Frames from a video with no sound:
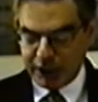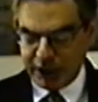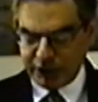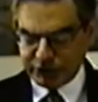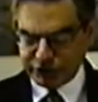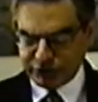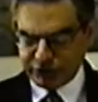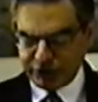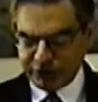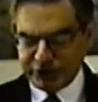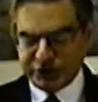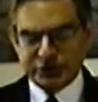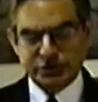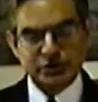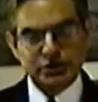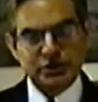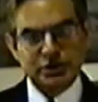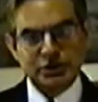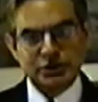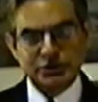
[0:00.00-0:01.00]
And so these
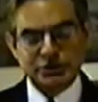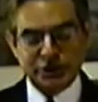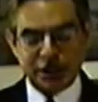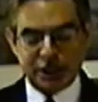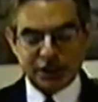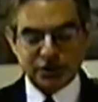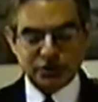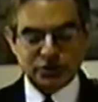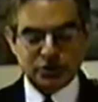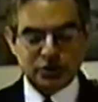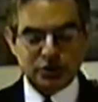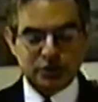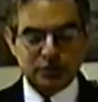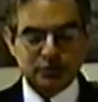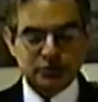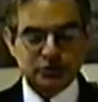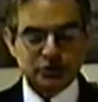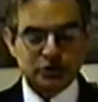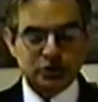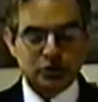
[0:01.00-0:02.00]
are the exact
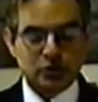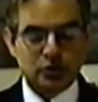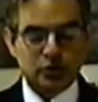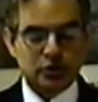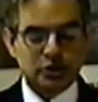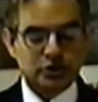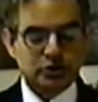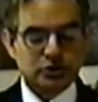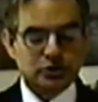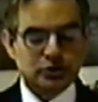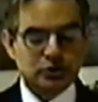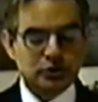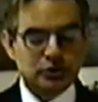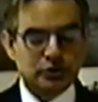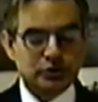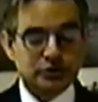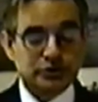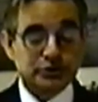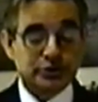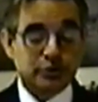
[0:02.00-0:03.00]
terms according to
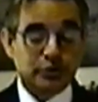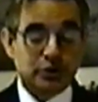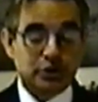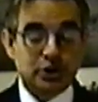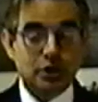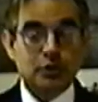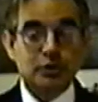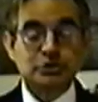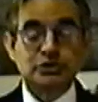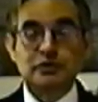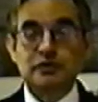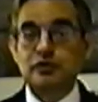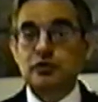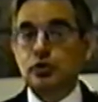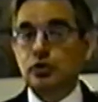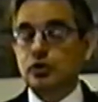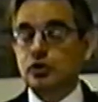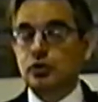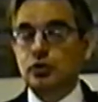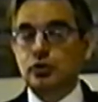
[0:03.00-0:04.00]
Luke. So we know it's a
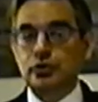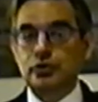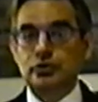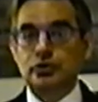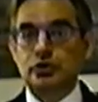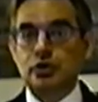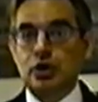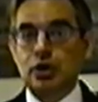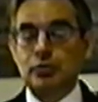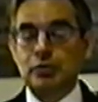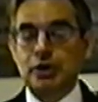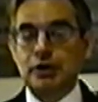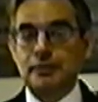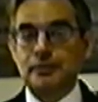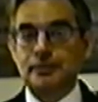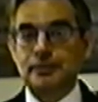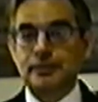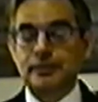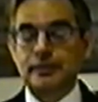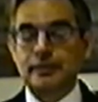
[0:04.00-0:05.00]
four-cornered garment,
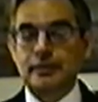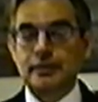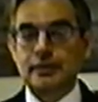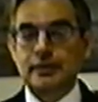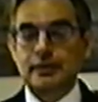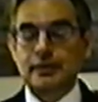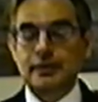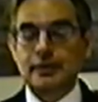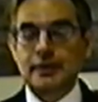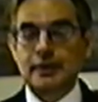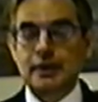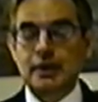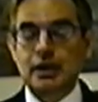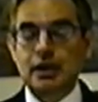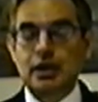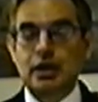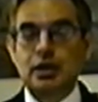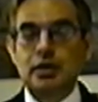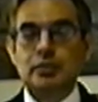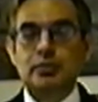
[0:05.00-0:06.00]

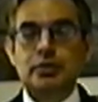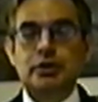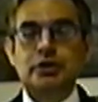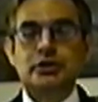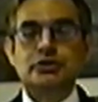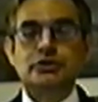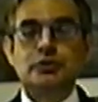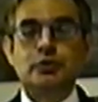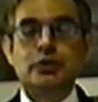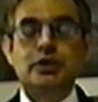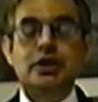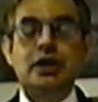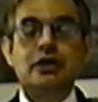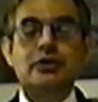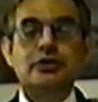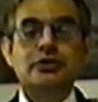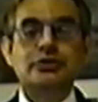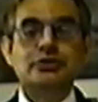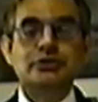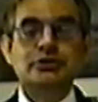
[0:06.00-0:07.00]
but it's
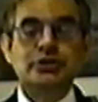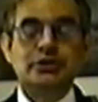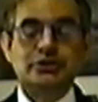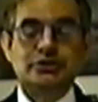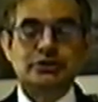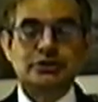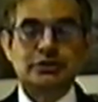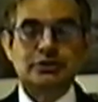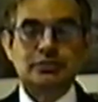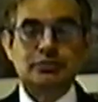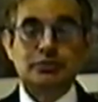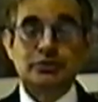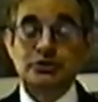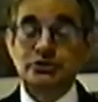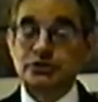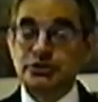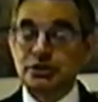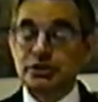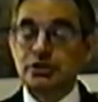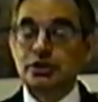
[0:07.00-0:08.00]
without the tzitzit. The
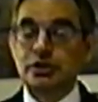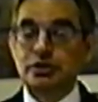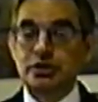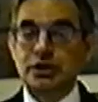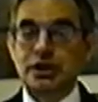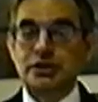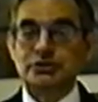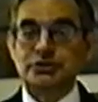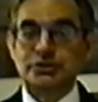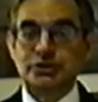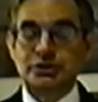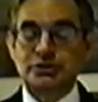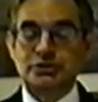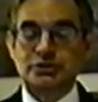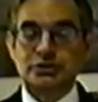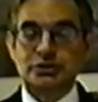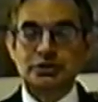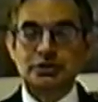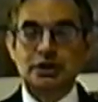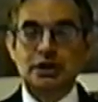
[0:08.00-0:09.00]
sindon has
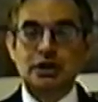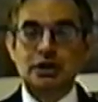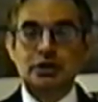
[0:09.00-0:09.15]
tzitzit.